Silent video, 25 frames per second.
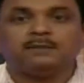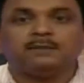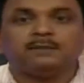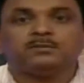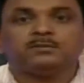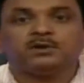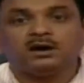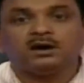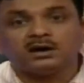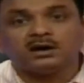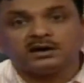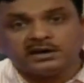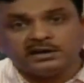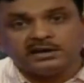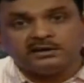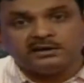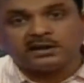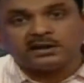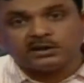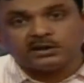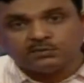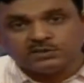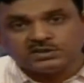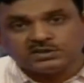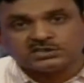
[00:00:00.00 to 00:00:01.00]
and I am
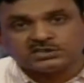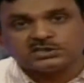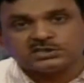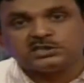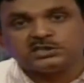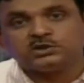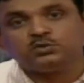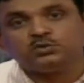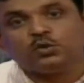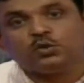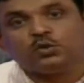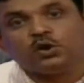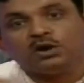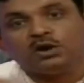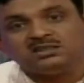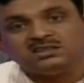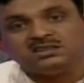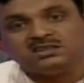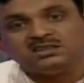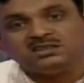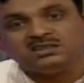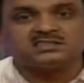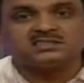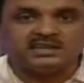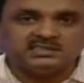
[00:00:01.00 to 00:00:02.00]
again requesting to
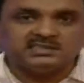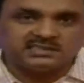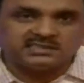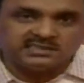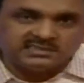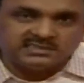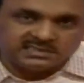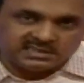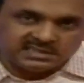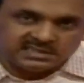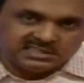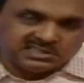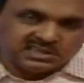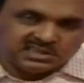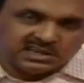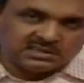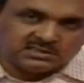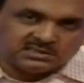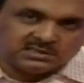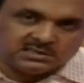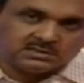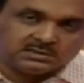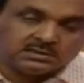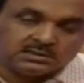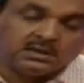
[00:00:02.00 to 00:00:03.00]
all the study center
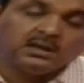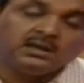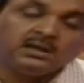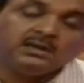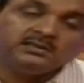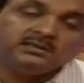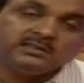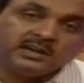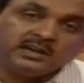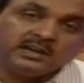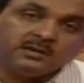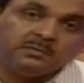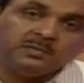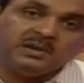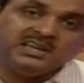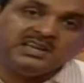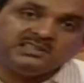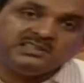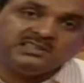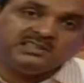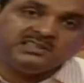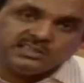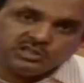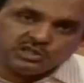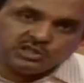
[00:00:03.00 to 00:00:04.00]
in charges
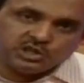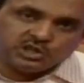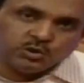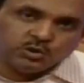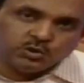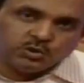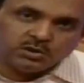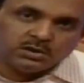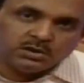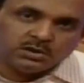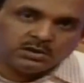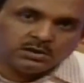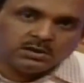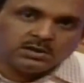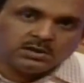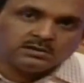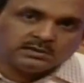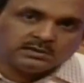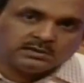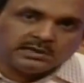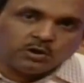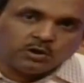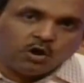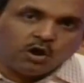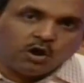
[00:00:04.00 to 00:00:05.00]
that please ensure
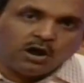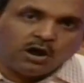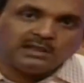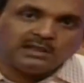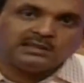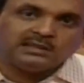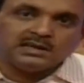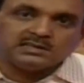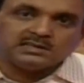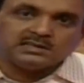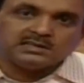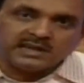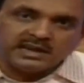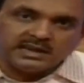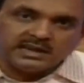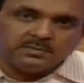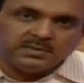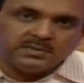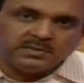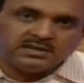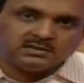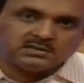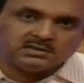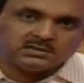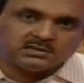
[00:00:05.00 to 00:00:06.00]
that all the
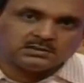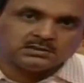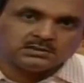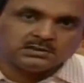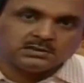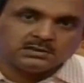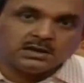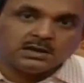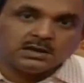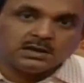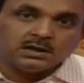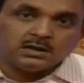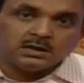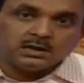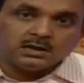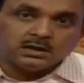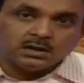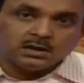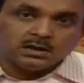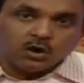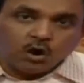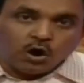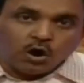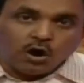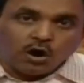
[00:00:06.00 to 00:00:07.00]
assignments
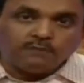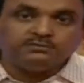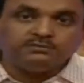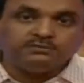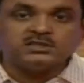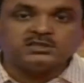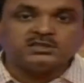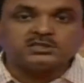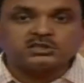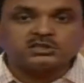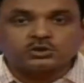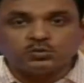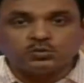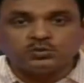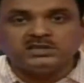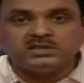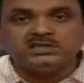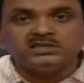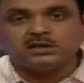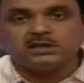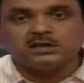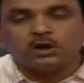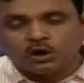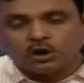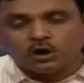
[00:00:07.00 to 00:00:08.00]
of the
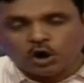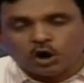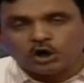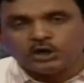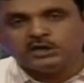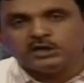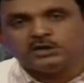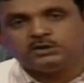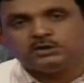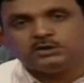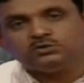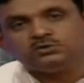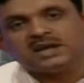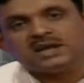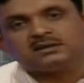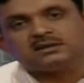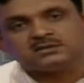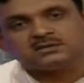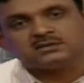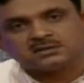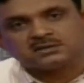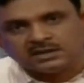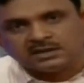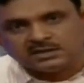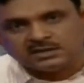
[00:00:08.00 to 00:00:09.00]
students allotted to
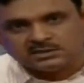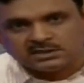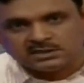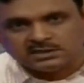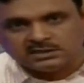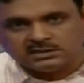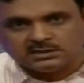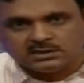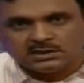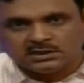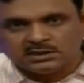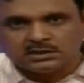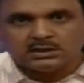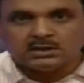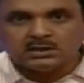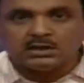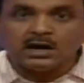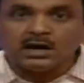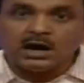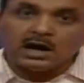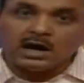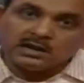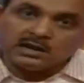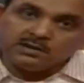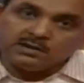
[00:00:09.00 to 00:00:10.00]
that study center
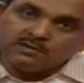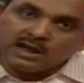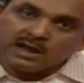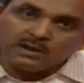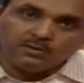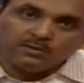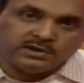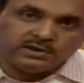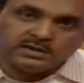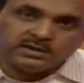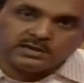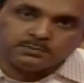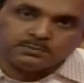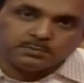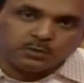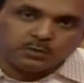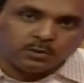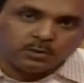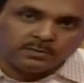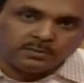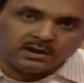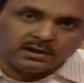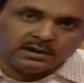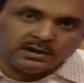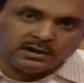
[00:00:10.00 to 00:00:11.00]
are
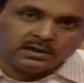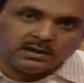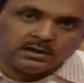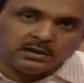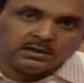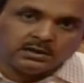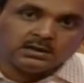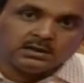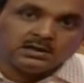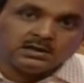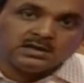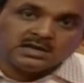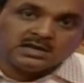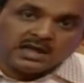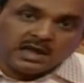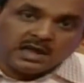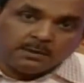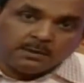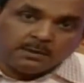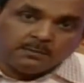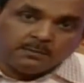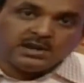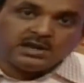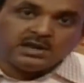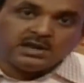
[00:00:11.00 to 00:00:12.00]
evaluated properly.
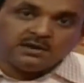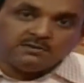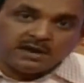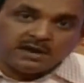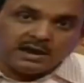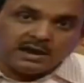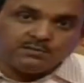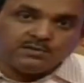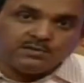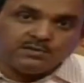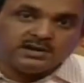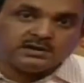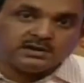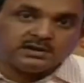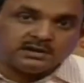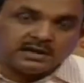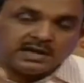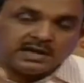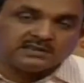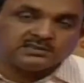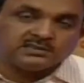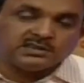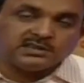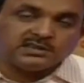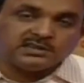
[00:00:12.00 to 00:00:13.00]
Every
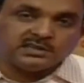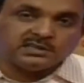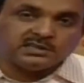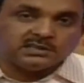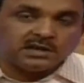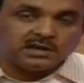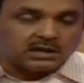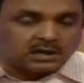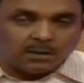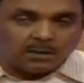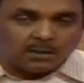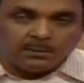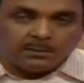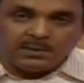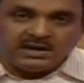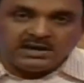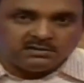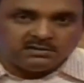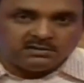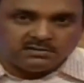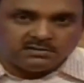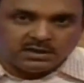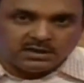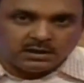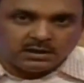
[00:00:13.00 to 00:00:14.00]
evaluator has written the
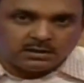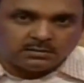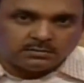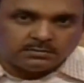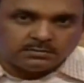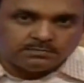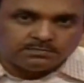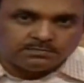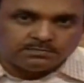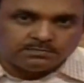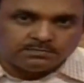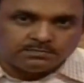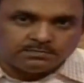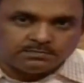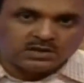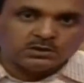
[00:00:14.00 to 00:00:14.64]
comment there